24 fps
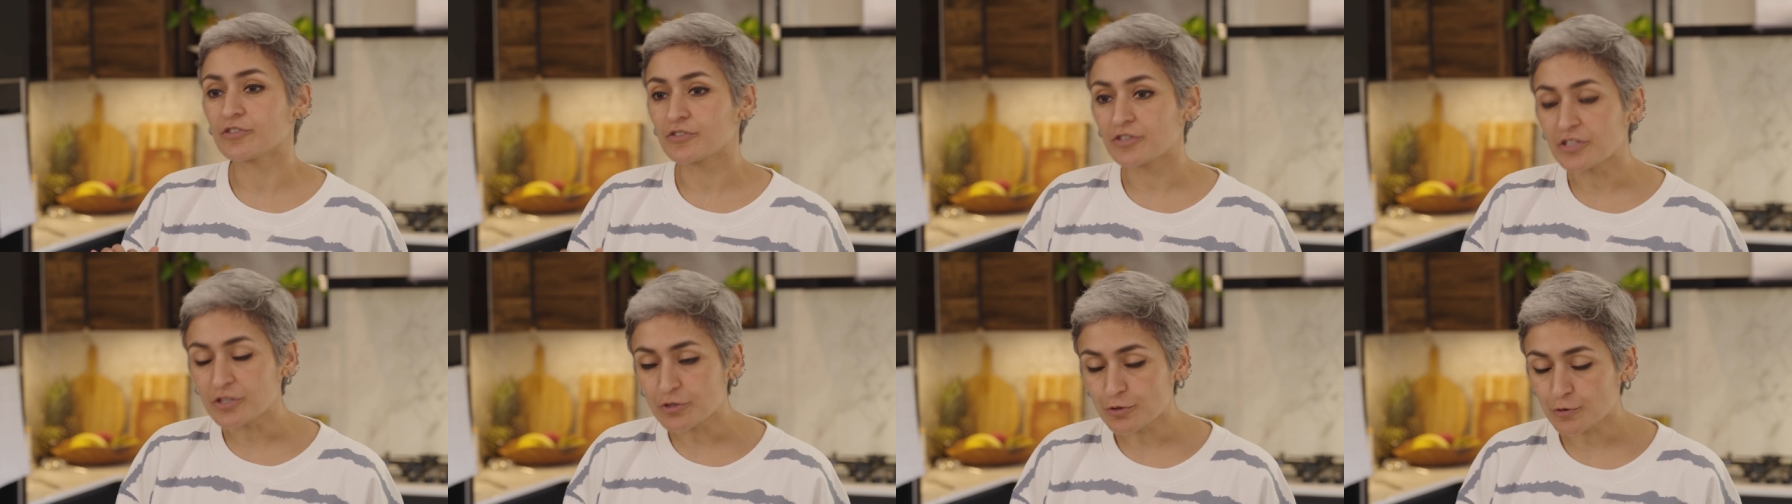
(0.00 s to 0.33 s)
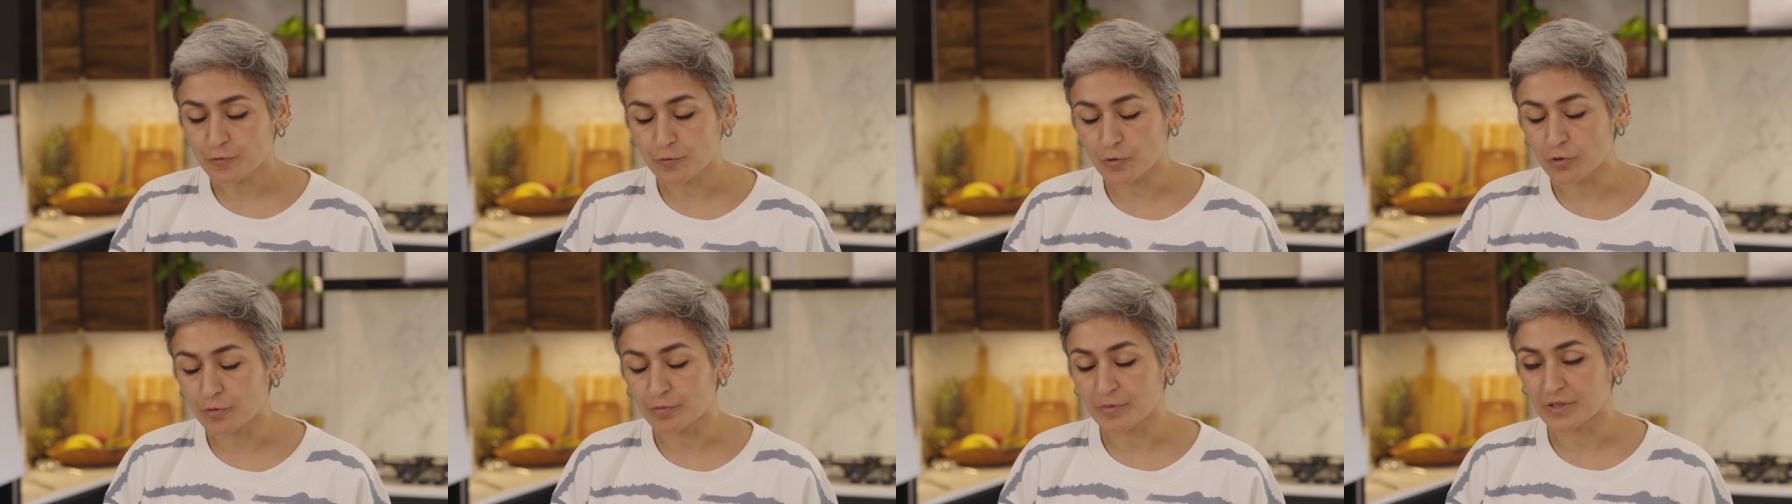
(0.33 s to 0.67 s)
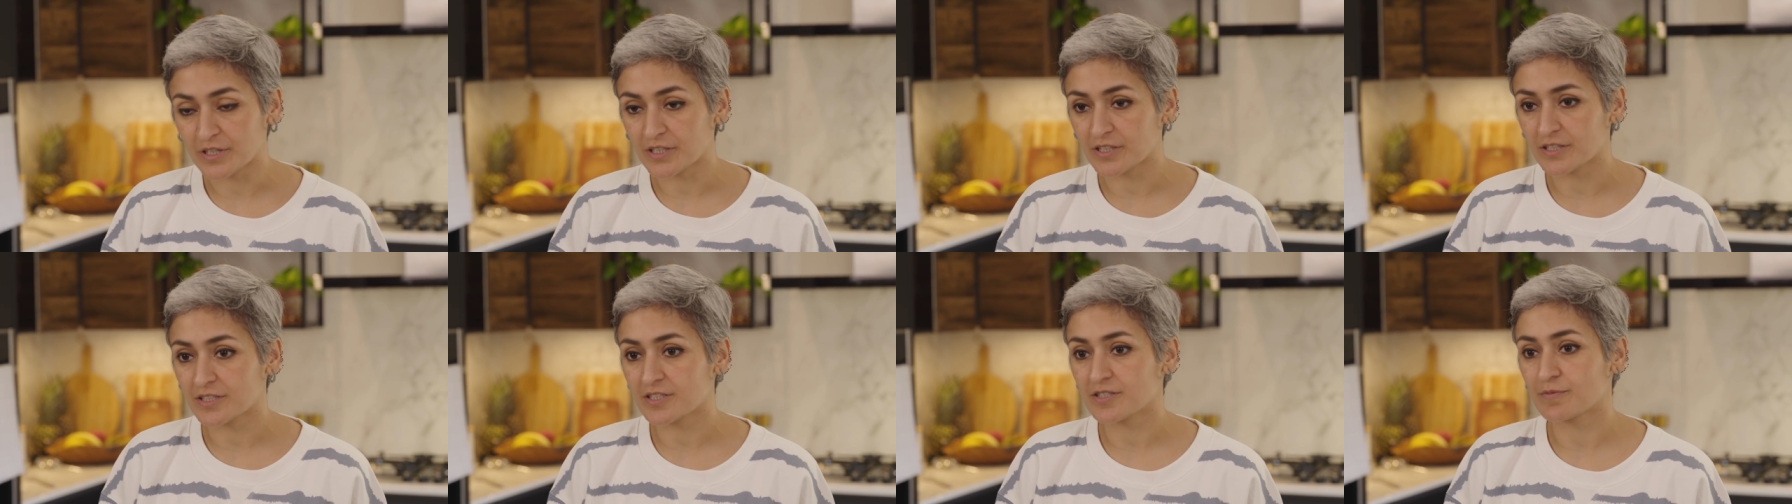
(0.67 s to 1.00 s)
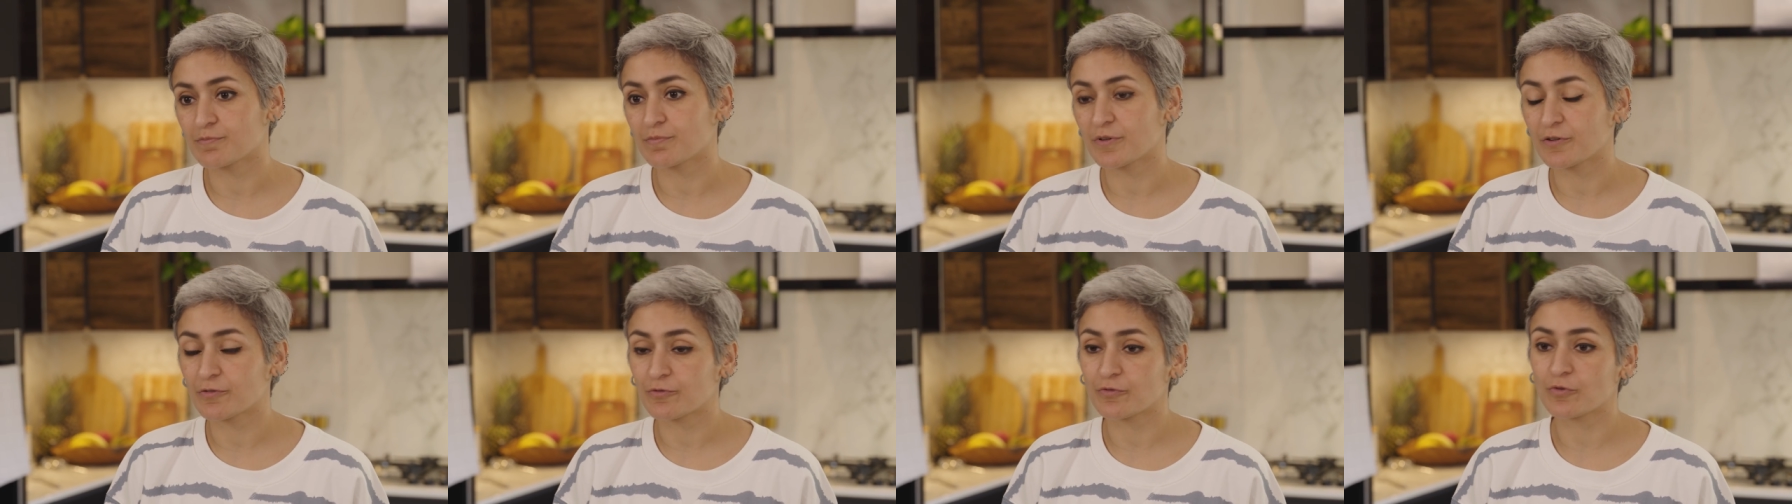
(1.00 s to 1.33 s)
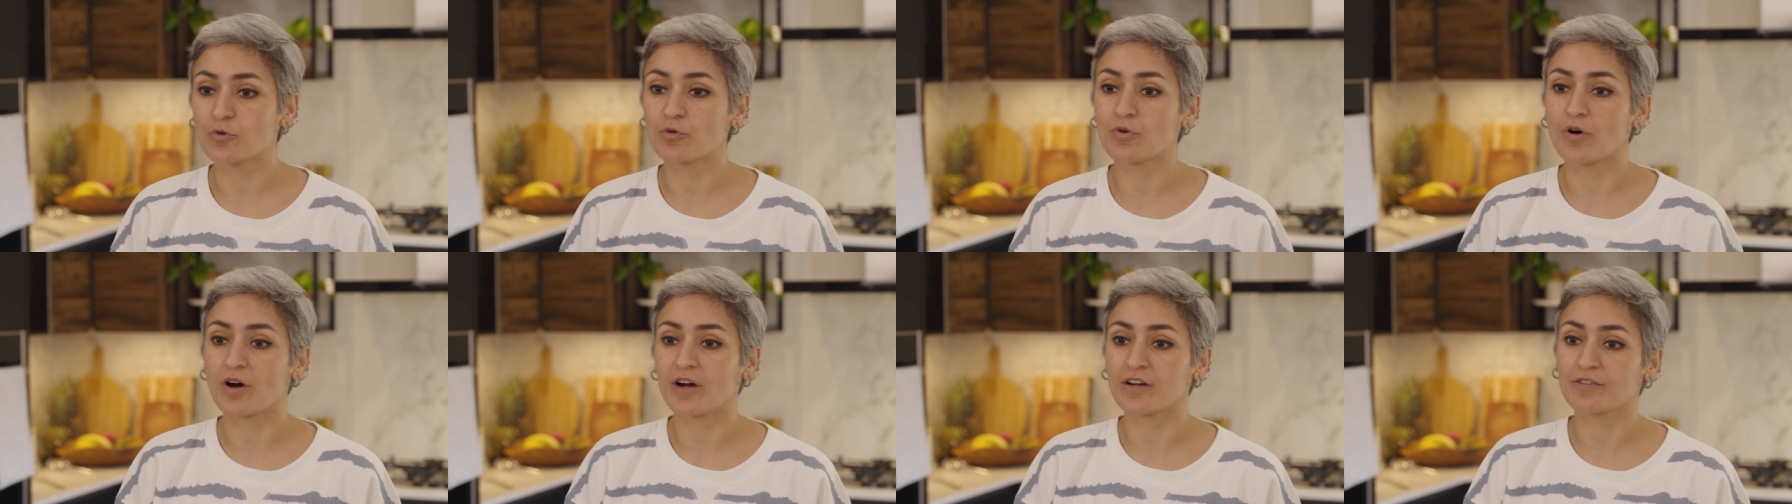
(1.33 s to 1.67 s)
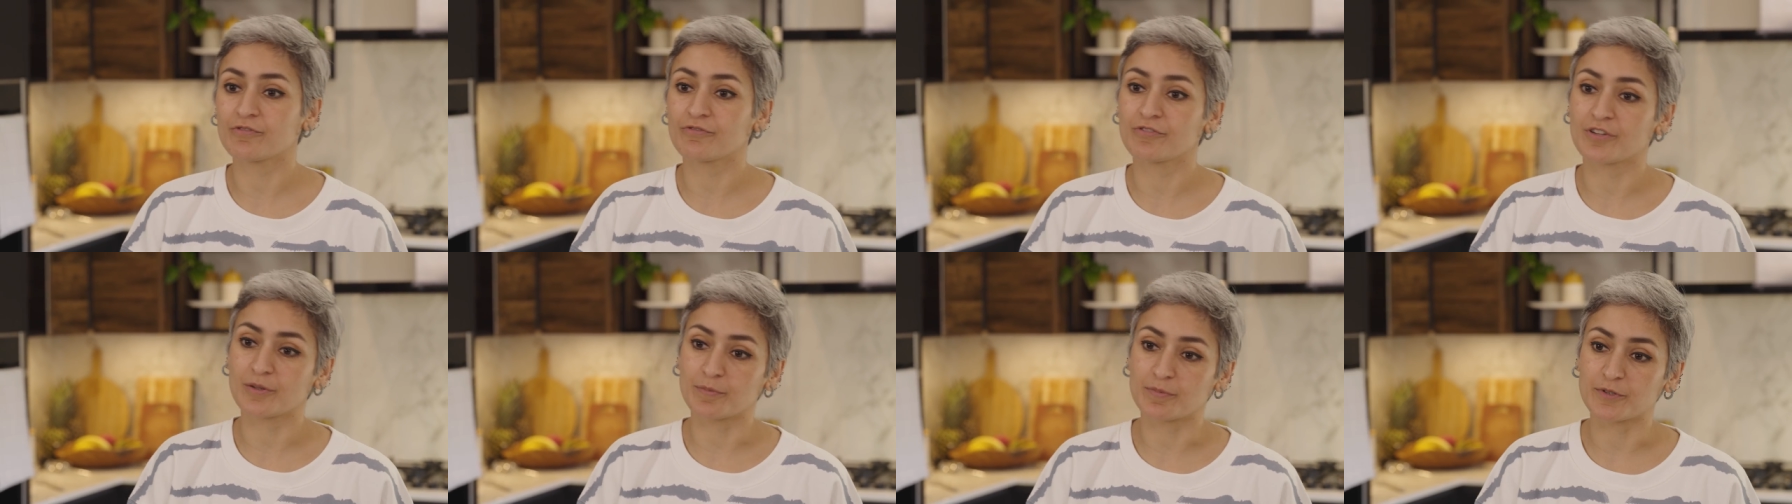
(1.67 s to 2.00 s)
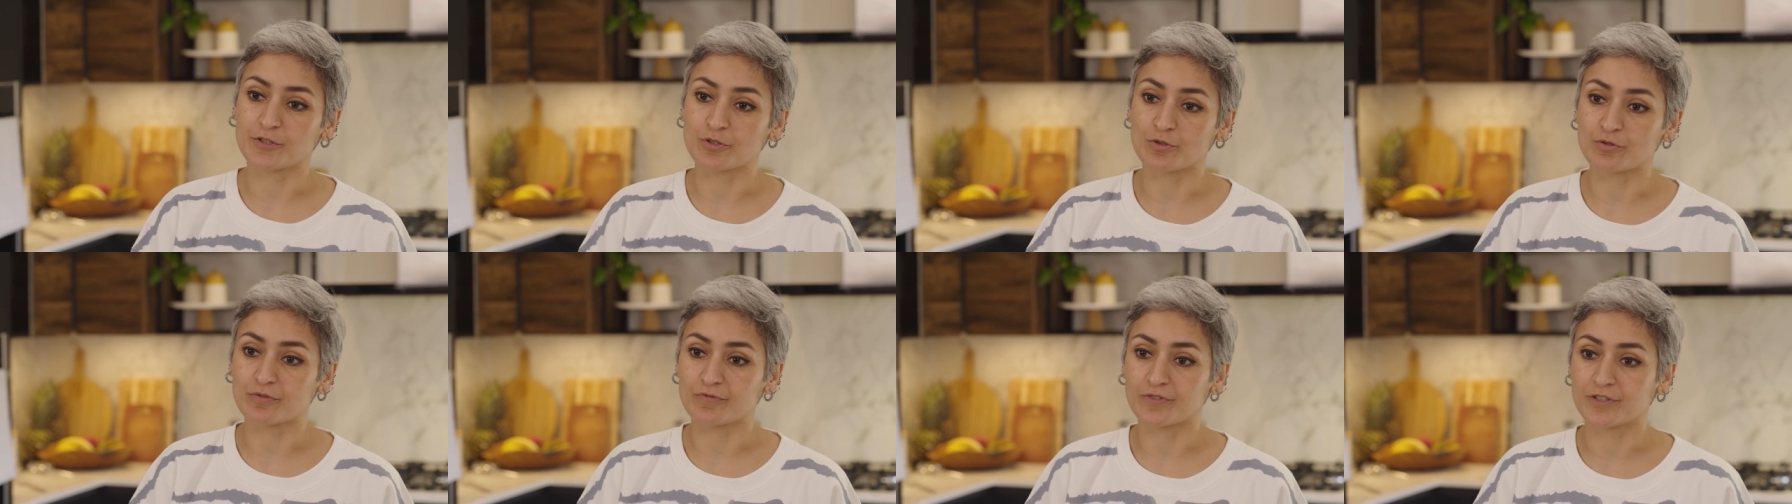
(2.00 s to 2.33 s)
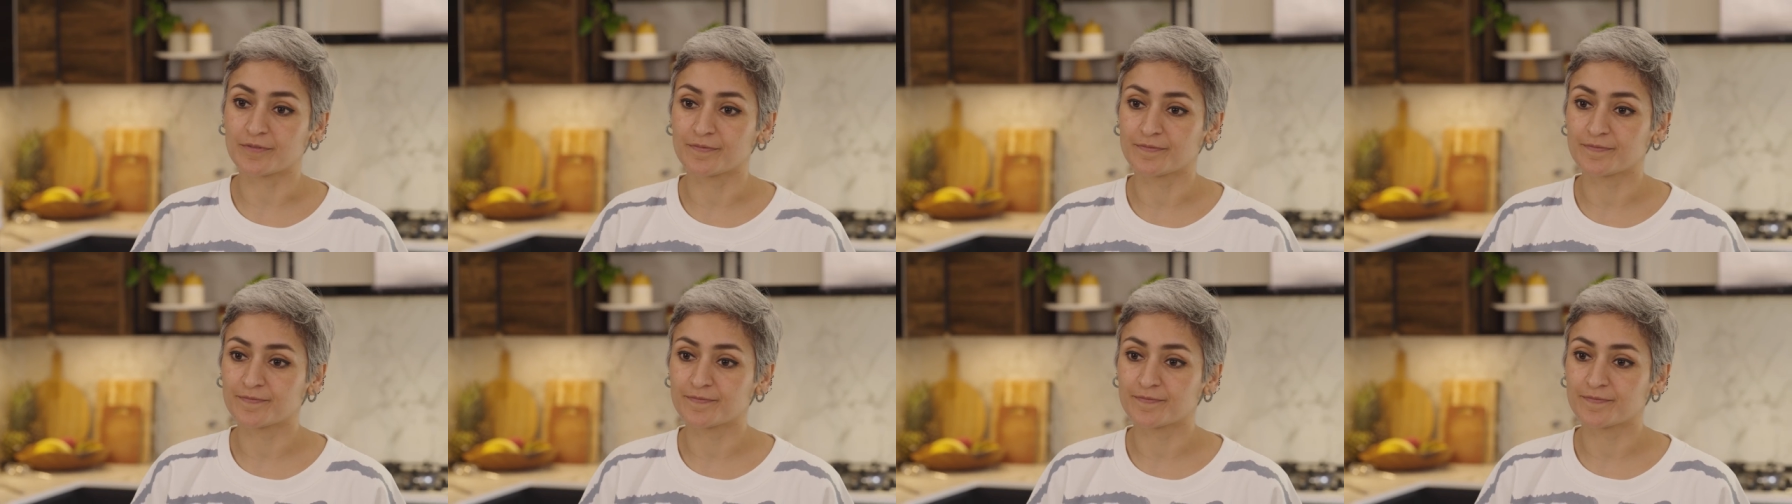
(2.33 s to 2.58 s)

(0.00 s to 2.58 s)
3 to 4 minutes before I flip it over.